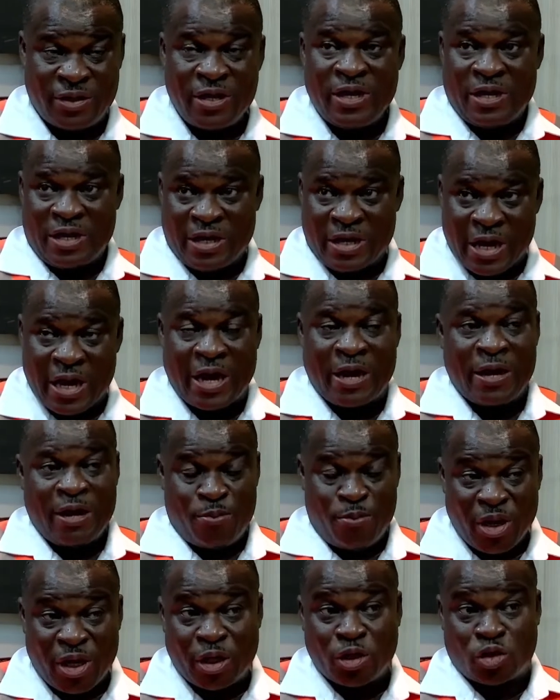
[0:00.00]
Yeah,
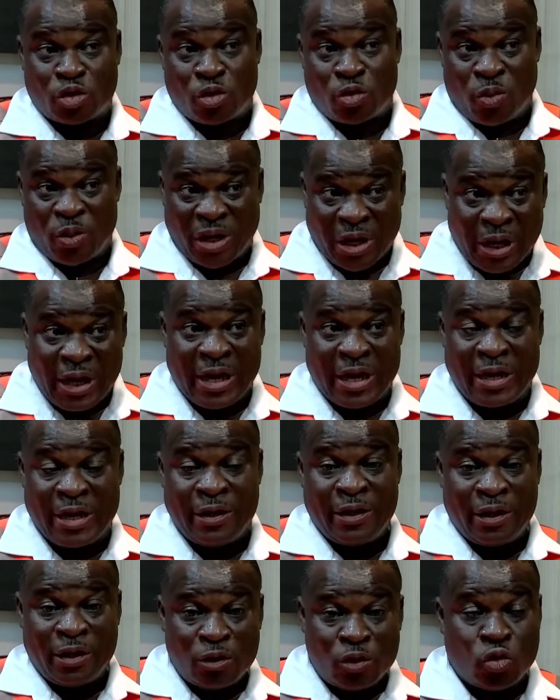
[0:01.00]
making sure we clear
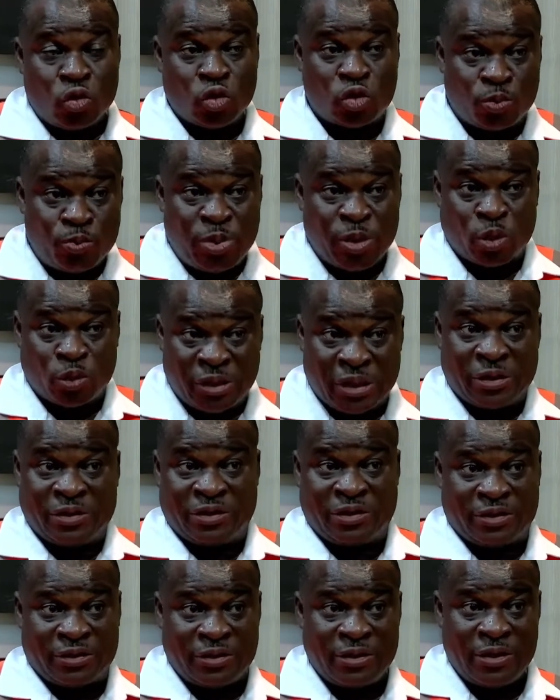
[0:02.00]
those
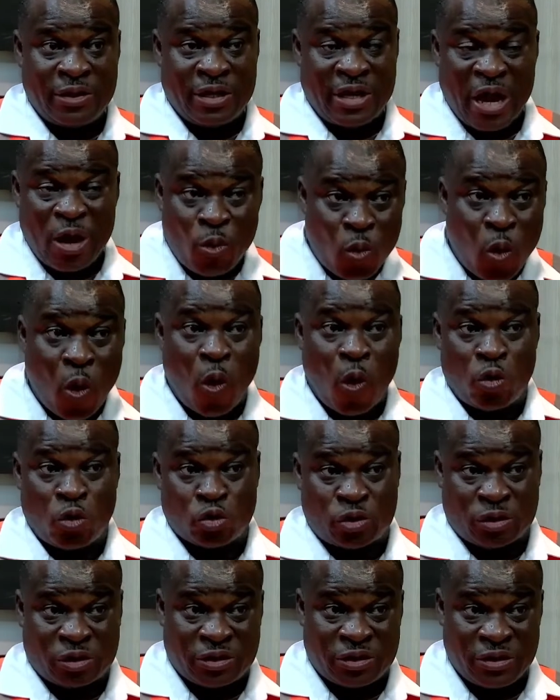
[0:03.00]
buildings and
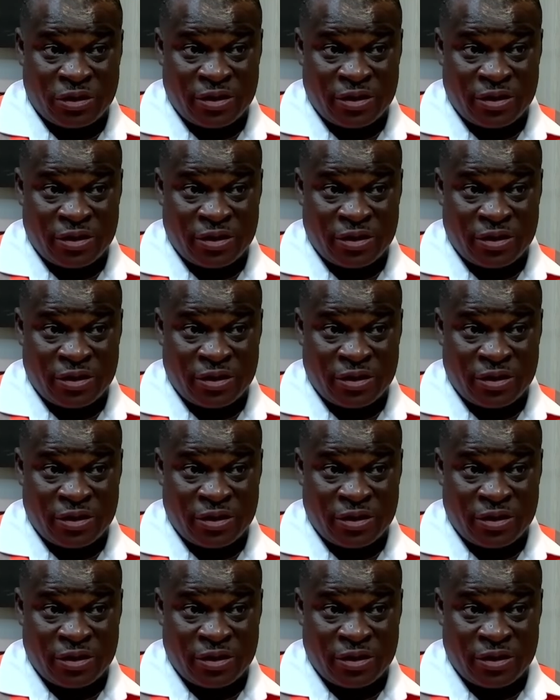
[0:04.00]
walls.